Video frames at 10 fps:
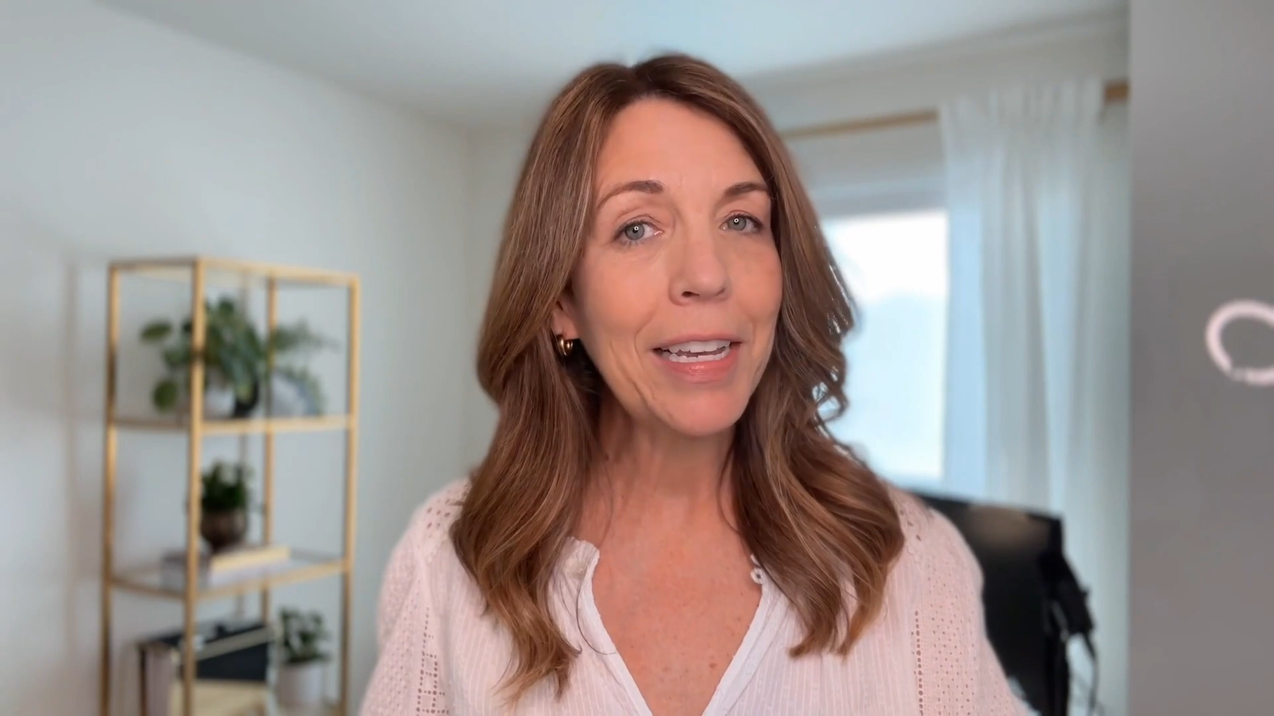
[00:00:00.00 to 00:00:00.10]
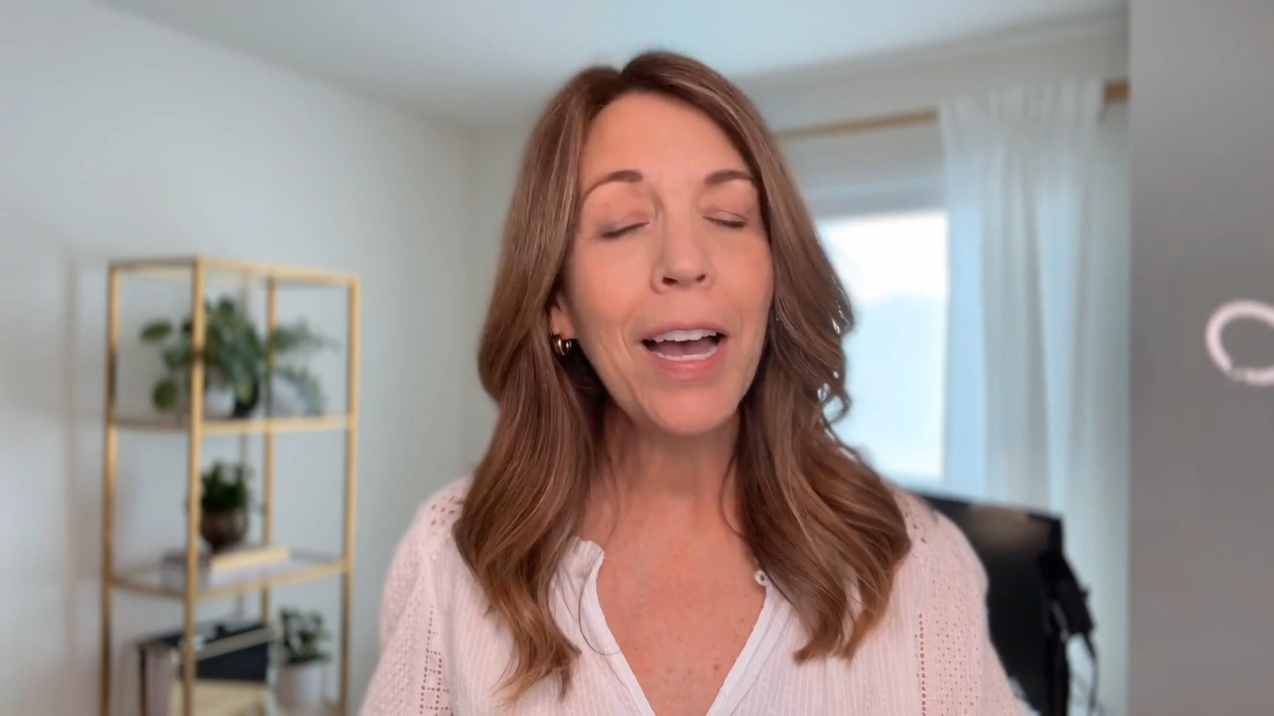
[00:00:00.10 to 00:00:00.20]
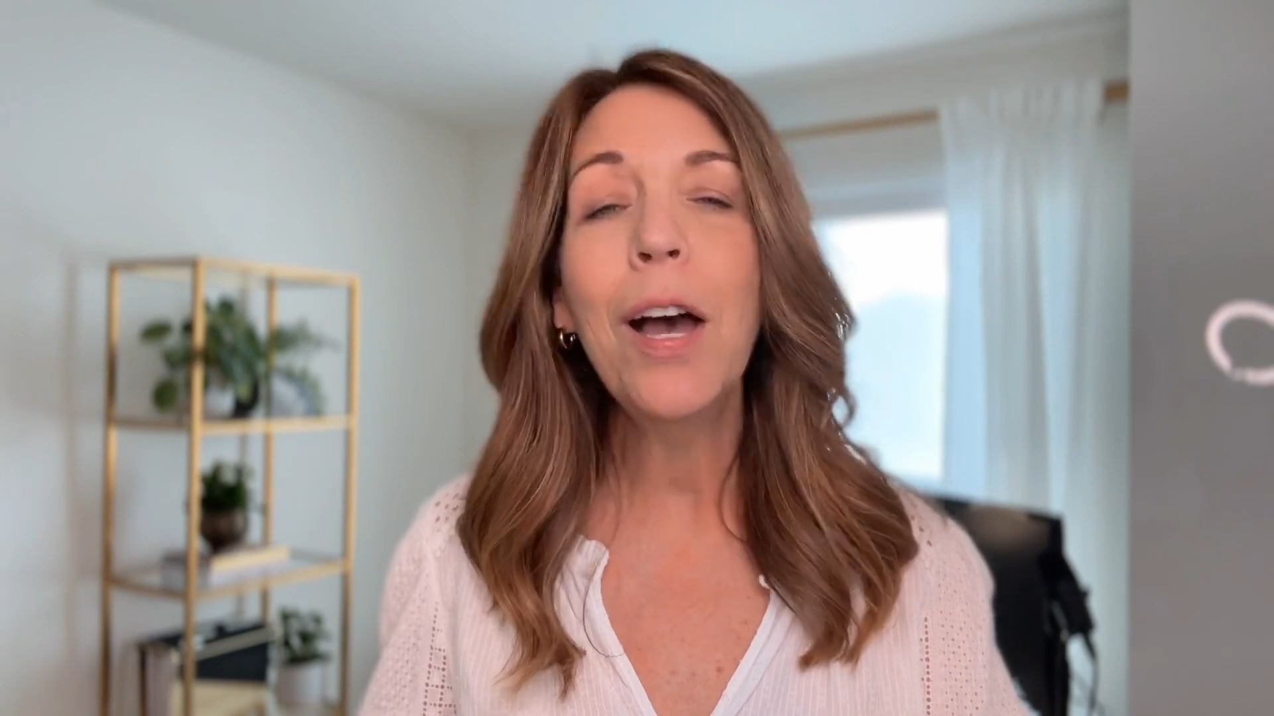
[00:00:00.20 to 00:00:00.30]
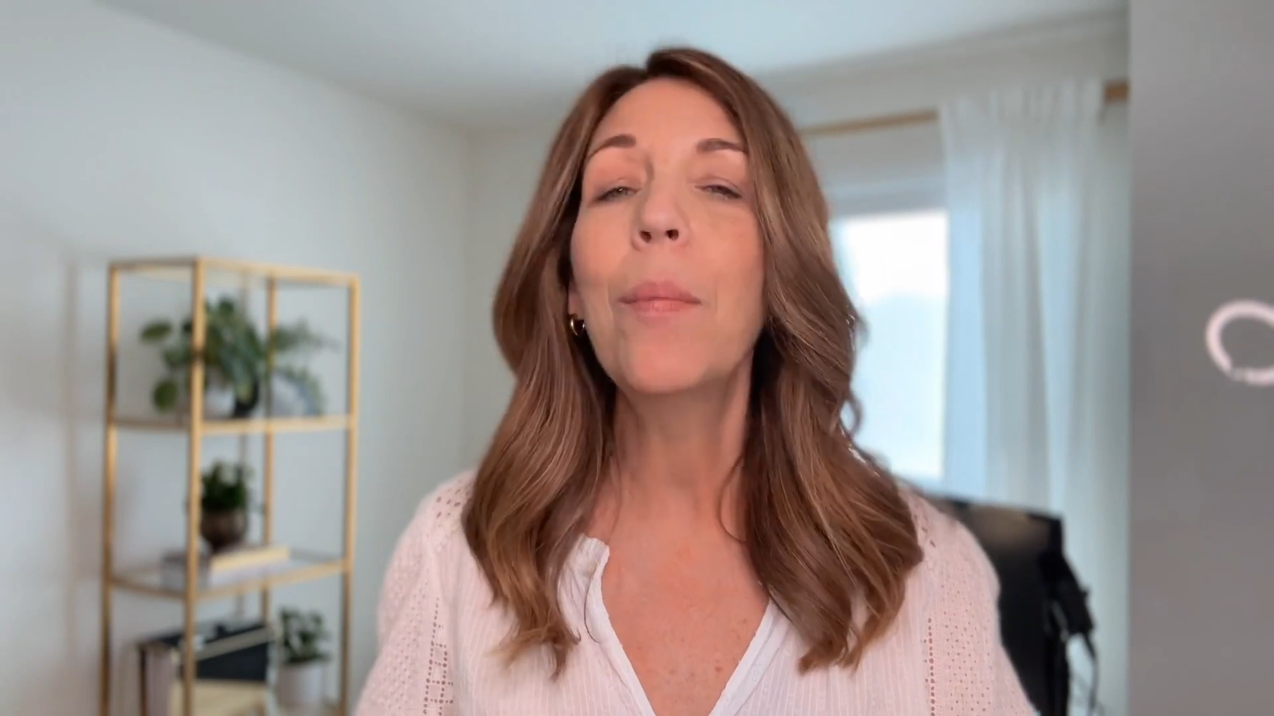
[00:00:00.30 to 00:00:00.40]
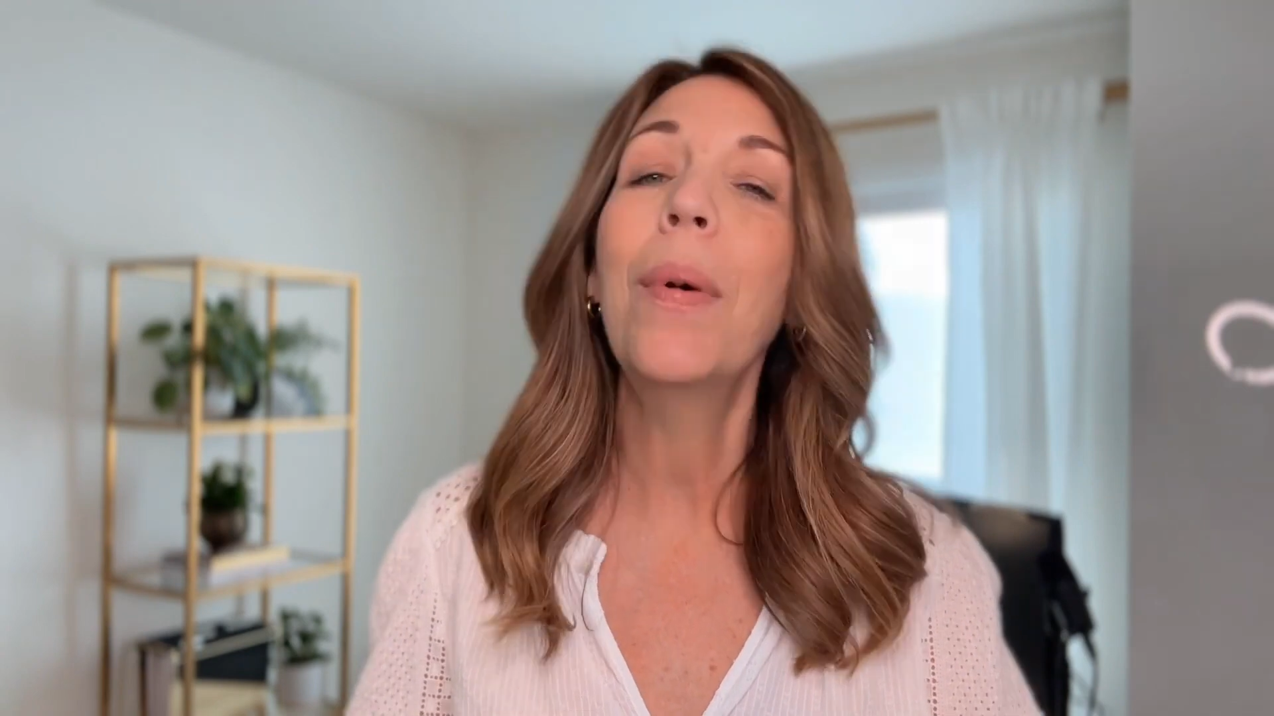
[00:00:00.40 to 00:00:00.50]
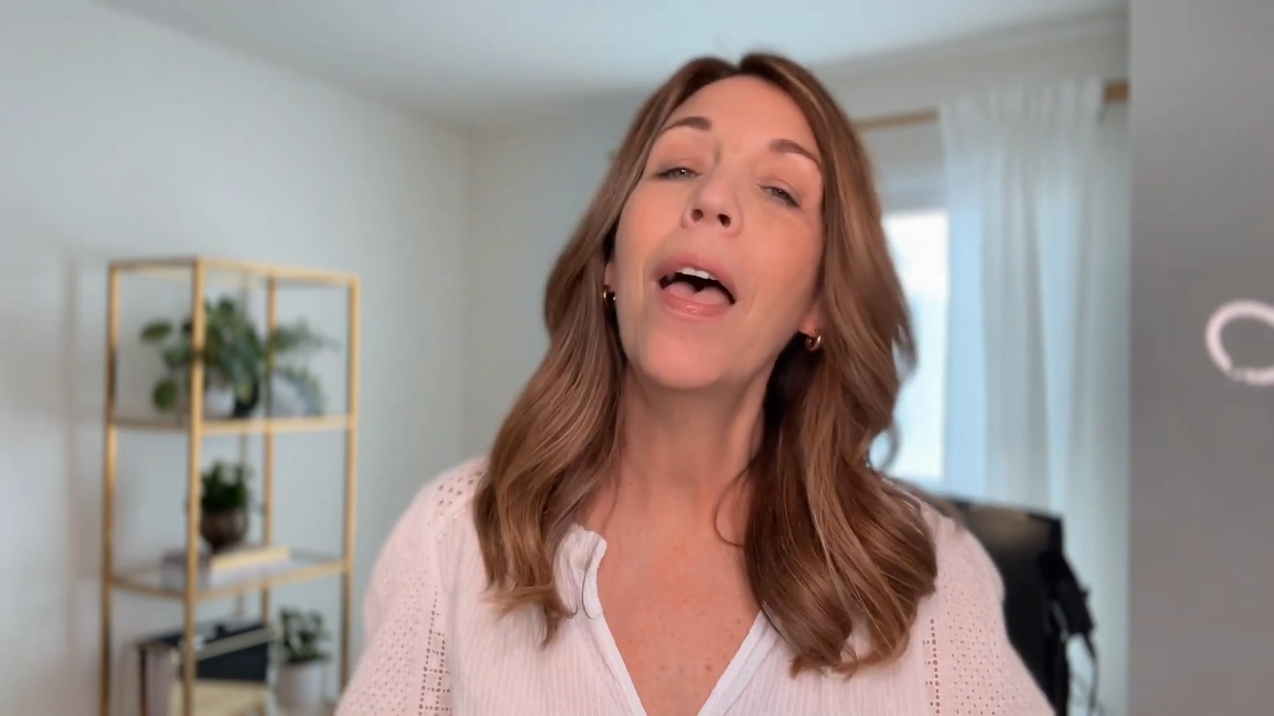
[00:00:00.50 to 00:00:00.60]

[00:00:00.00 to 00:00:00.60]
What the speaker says: come.